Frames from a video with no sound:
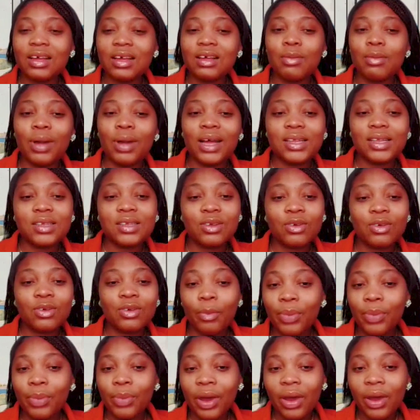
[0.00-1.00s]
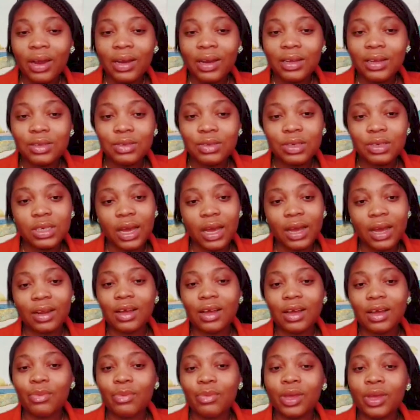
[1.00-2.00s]
But comparing it to
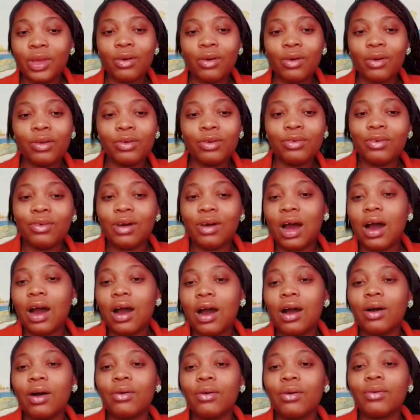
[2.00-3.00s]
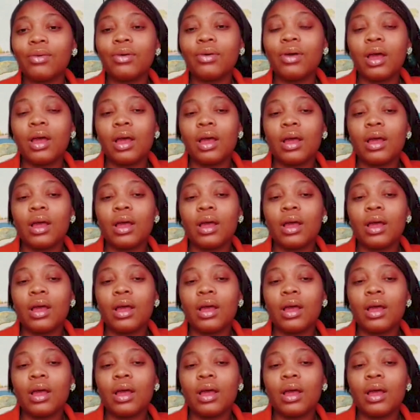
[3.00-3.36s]
China, we all know how.